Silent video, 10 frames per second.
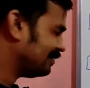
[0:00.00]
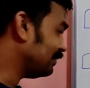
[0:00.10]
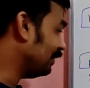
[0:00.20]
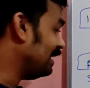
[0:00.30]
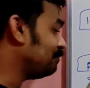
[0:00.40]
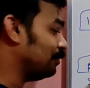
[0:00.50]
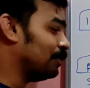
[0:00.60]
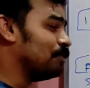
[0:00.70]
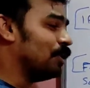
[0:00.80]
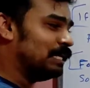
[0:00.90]
sorry,
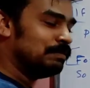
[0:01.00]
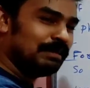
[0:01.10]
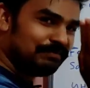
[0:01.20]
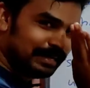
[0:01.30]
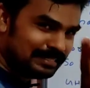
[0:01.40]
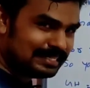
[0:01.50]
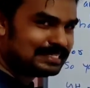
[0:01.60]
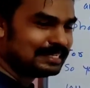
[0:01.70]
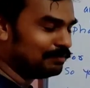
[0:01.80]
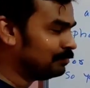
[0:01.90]
for non-minimal phase
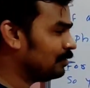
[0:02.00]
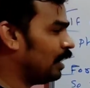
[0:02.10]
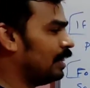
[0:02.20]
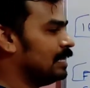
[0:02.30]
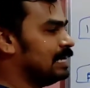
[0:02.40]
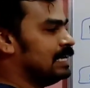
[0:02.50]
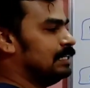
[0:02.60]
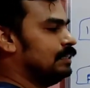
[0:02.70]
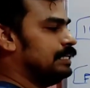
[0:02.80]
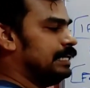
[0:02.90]
system,
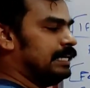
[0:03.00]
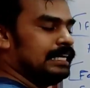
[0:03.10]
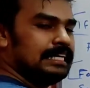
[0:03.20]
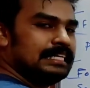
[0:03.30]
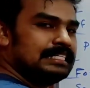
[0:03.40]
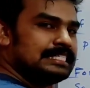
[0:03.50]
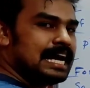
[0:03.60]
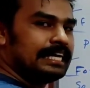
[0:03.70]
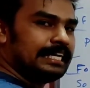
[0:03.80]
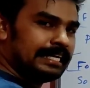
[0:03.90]
the
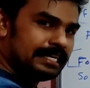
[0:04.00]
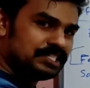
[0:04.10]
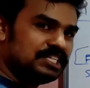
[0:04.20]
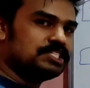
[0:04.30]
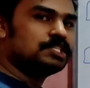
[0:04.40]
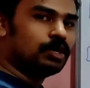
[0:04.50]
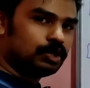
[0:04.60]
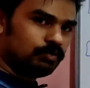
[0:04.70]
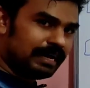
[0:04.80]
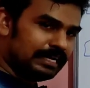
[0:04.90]
starting direction is
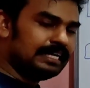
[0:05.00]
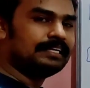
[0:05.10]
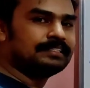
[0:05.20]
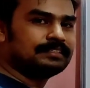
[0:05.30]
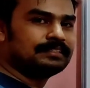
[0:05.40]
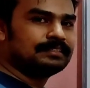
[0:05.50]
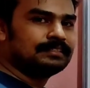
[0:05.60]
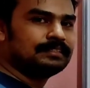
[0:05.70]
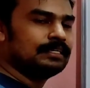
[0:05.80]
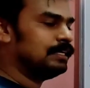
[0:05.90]
not valid,
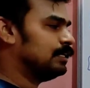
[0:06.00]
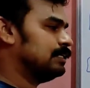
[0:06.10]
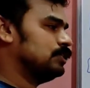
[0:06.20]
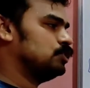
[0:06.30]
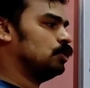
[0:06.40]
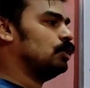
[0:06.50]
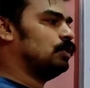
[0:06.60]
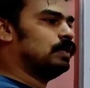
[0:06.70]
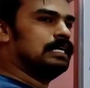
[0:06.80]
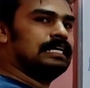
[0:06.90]

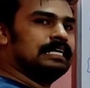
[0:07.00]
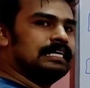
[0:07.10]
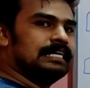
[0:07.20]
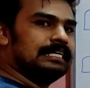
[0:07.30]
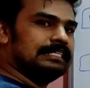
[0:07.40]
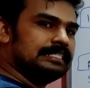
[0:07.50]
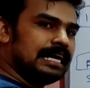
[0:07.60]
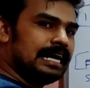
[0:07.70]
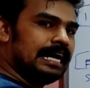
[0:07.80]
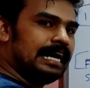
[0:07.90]
so
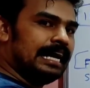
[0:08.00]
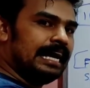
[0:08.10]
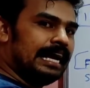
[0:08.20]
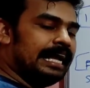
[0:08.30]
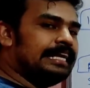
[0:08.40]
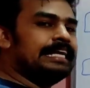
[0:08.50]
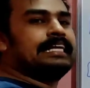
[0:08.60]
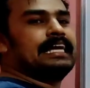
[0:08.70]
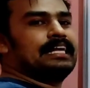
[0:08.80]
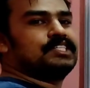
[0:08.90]
the
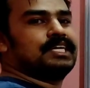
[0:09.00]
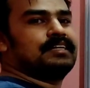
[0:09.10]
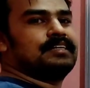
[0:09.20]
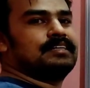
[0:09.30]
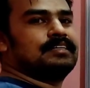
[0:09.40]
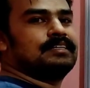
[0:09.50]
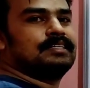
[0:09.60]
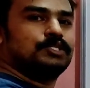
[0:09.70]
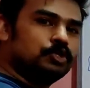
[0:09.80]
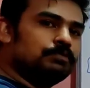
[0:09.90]
ending direction
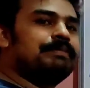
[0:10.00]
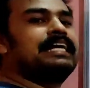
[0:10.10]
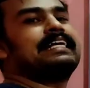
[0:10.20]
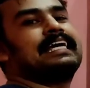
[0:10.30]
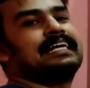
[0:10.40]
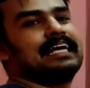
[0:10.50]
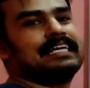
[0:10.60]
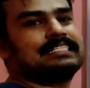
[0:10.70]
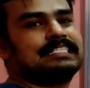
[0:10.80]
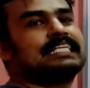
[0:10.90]
should be taken
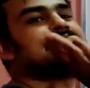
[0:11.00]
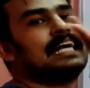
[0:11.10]
as the